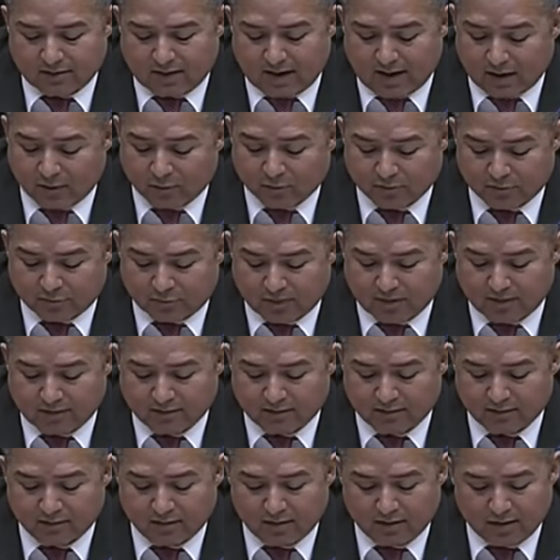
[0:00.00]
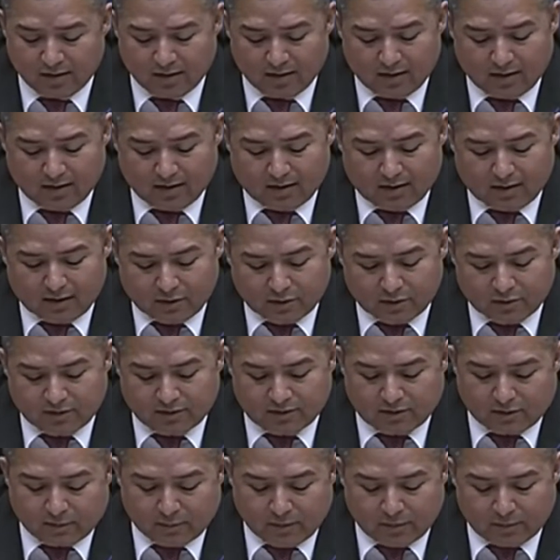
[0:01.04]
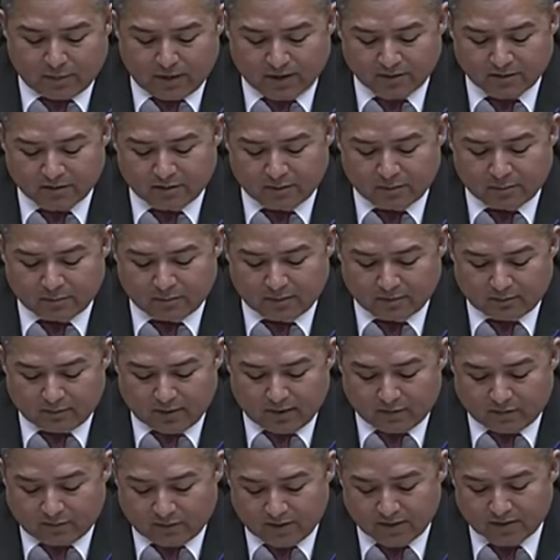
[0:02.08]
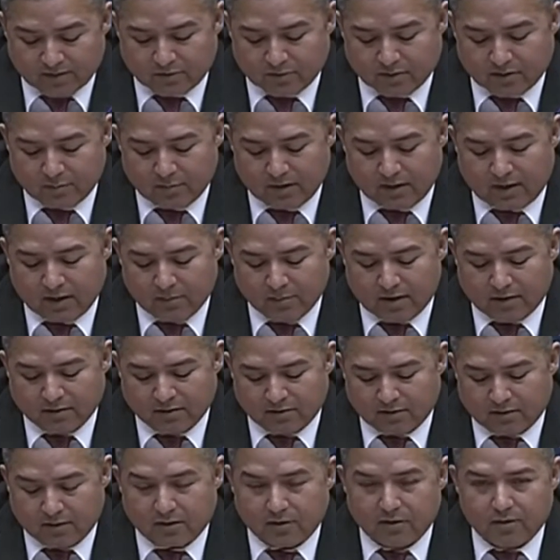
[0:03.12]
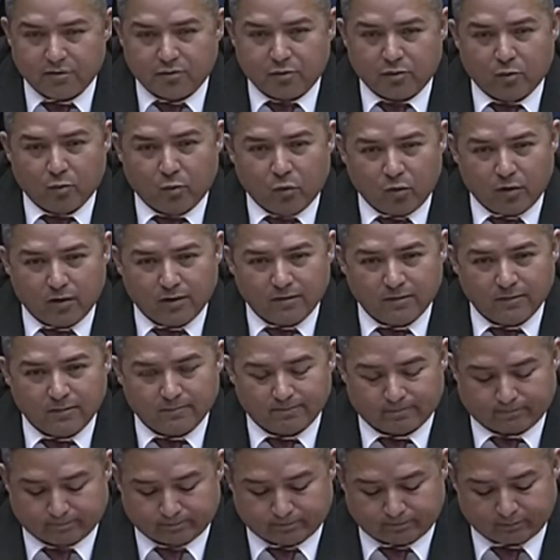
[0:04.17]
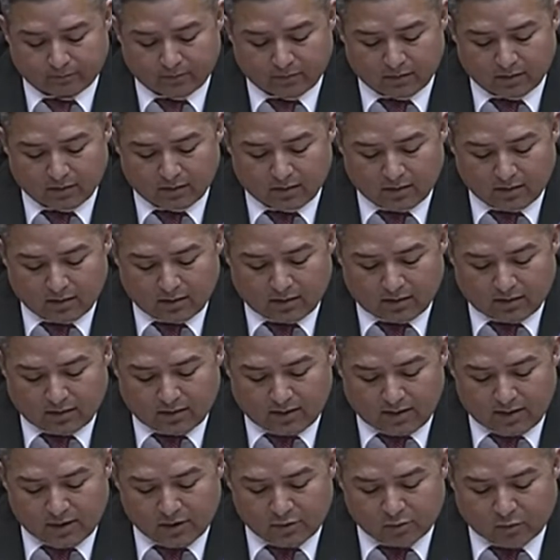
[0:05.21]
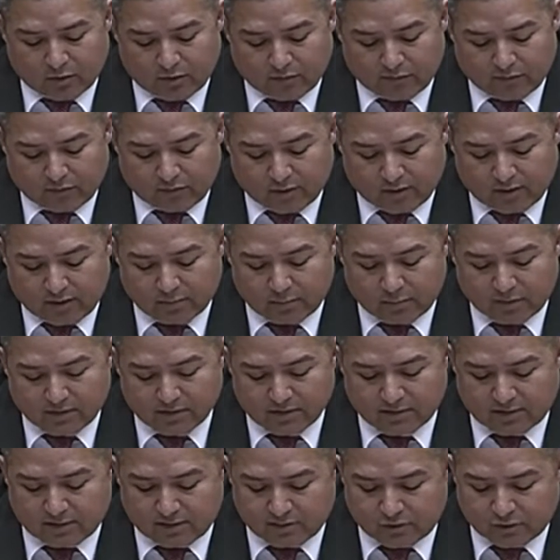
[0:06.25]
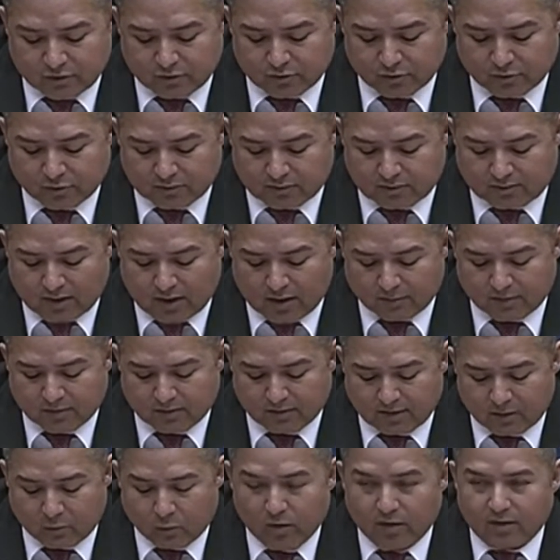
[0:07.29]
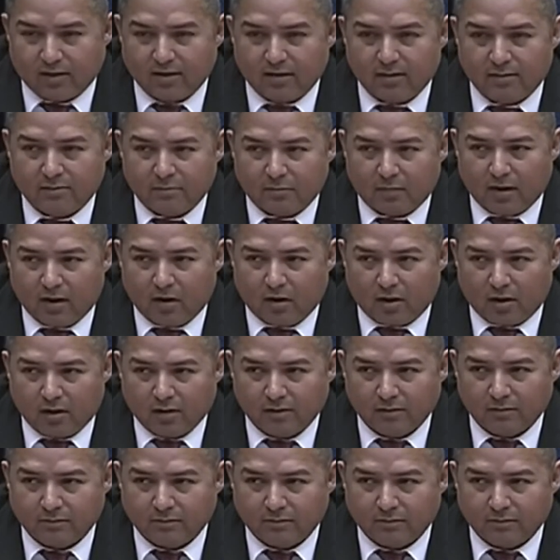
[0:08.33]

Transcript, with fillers: ankle sprains, injuries that could be patched up and fixed with a Mickey Mouse sticker as a reward. Then at 12:30, business as usual stopped, and with it, my heart.